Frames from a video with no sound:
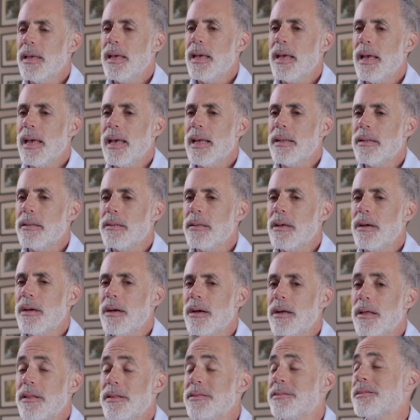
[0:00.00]
and
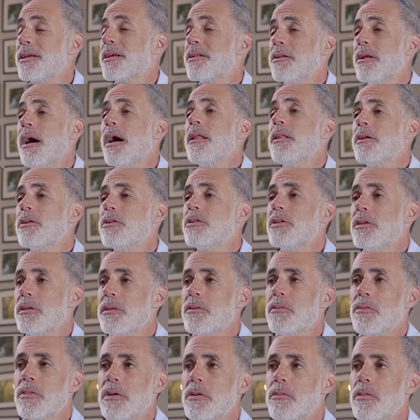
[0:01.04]

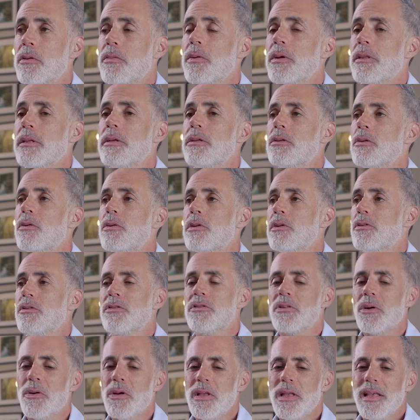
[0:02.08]
technology. We really do use.
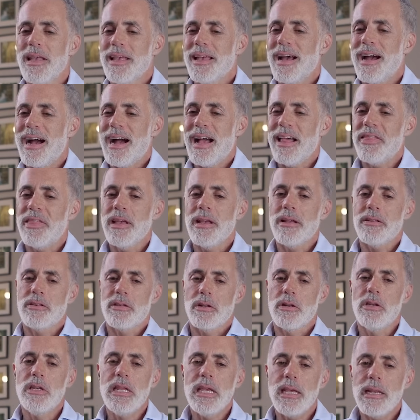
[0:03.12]
So I think it's
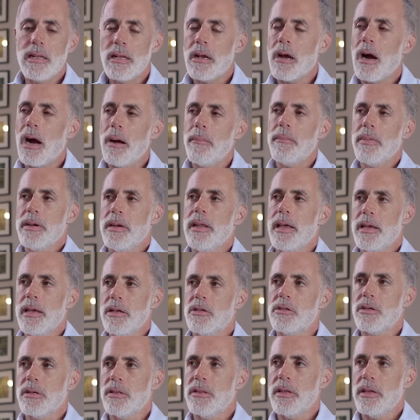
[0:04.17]
a neat
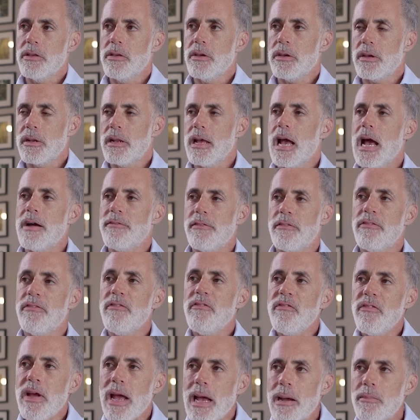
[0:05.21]
combination that you can have a
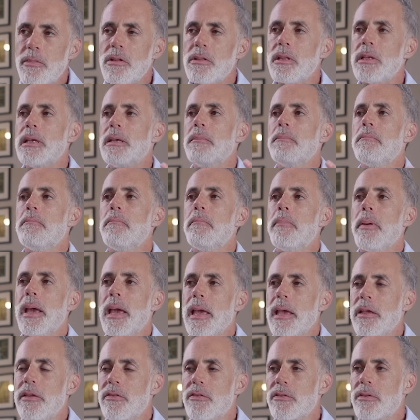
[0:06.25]

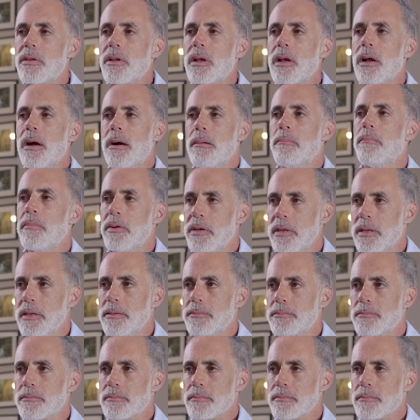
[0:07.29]
family-based company